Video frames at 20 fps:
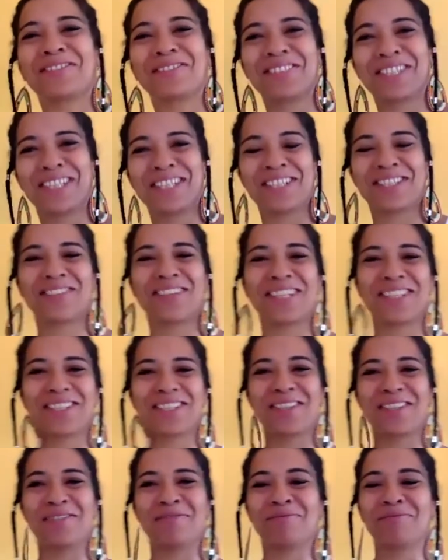we can trade
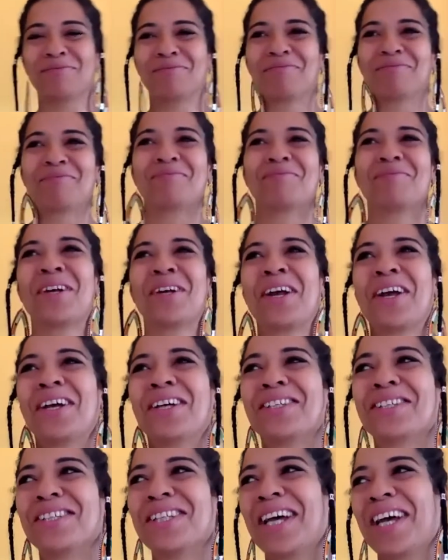some
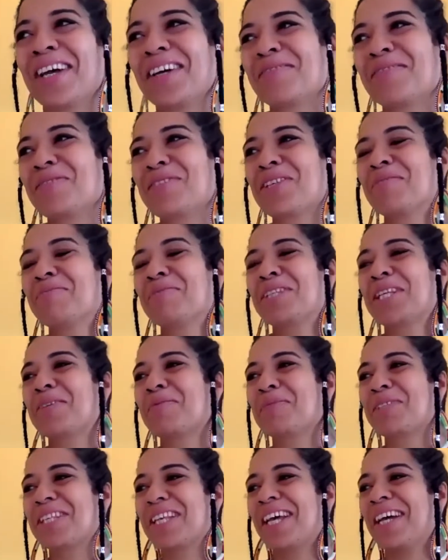
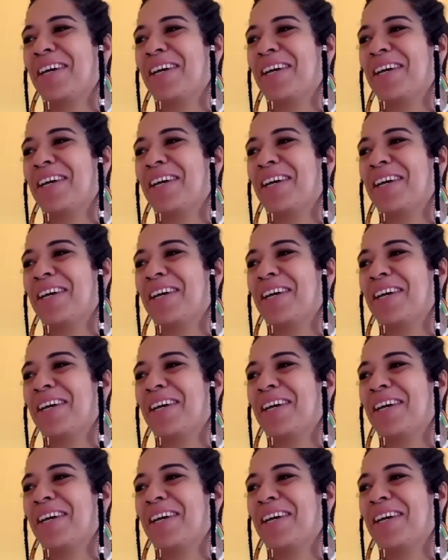tips.